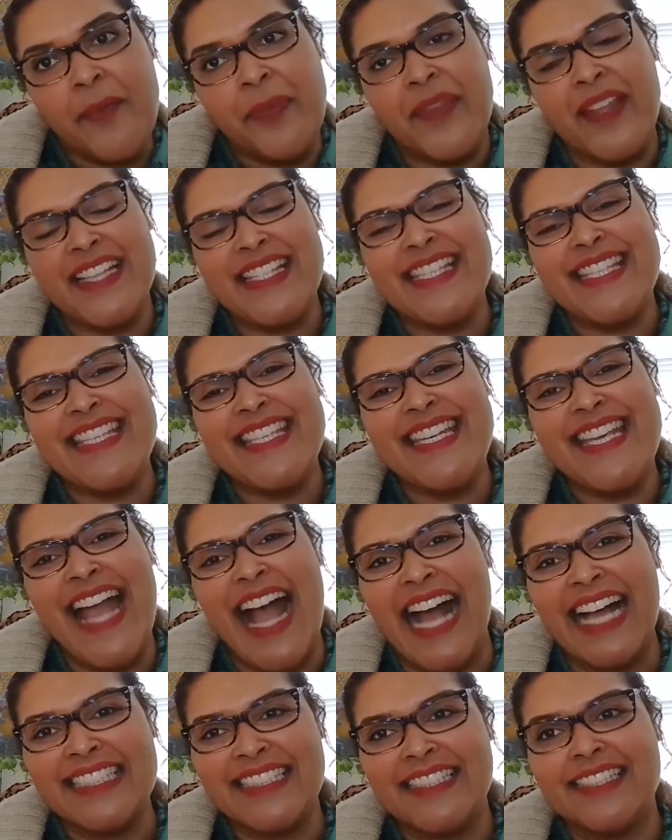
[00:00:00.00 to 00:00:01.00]
That's
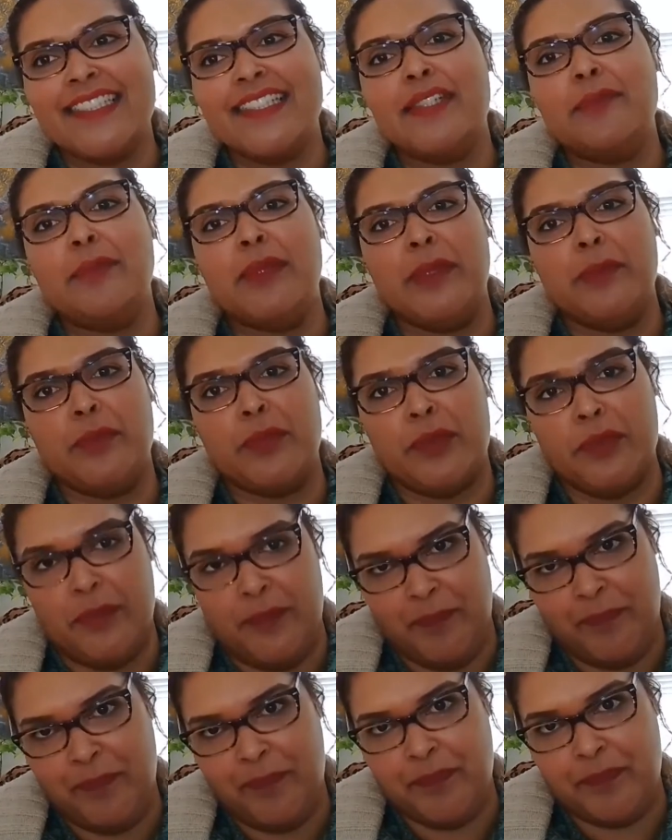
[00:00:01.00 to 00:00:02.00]
300 people.
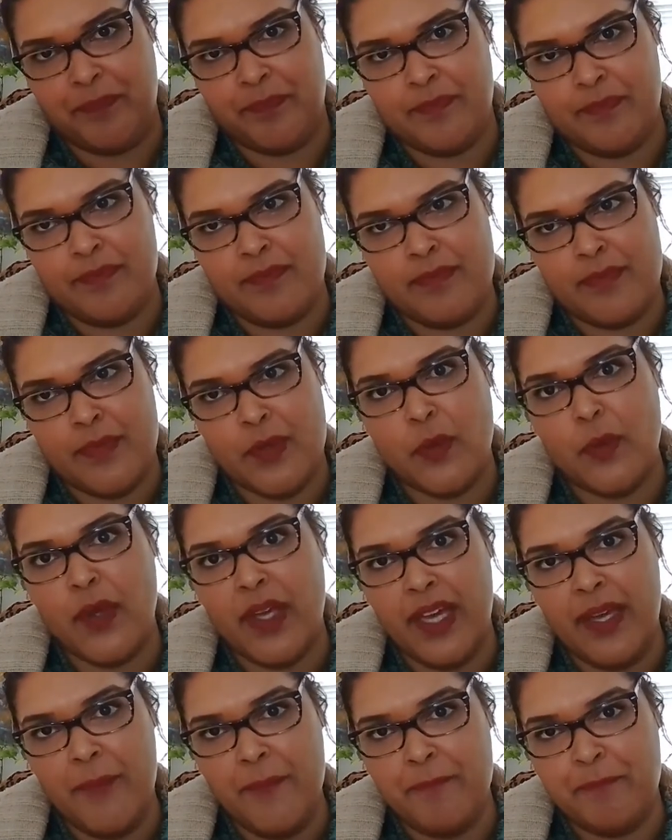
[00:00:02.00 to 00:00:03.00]

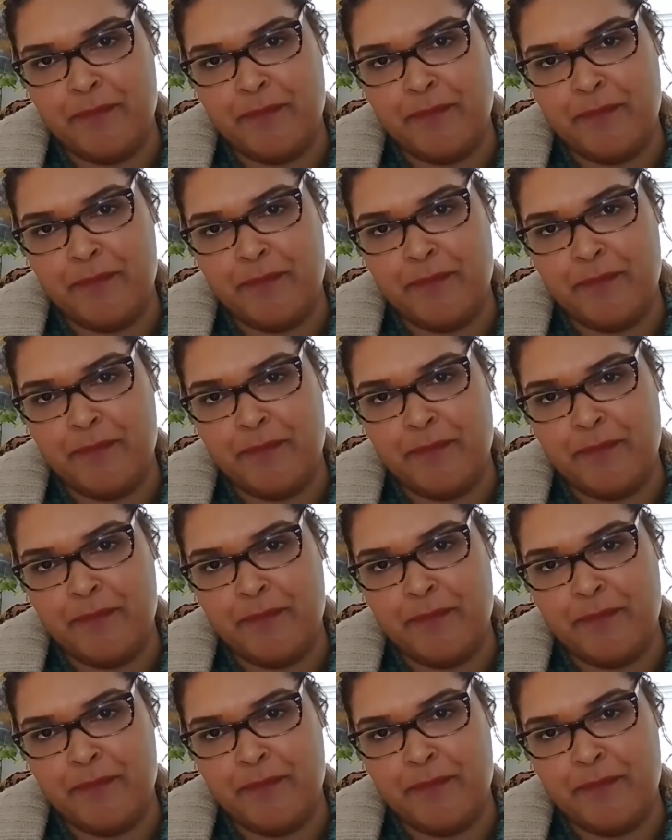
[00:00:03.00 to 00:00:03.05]
Okay?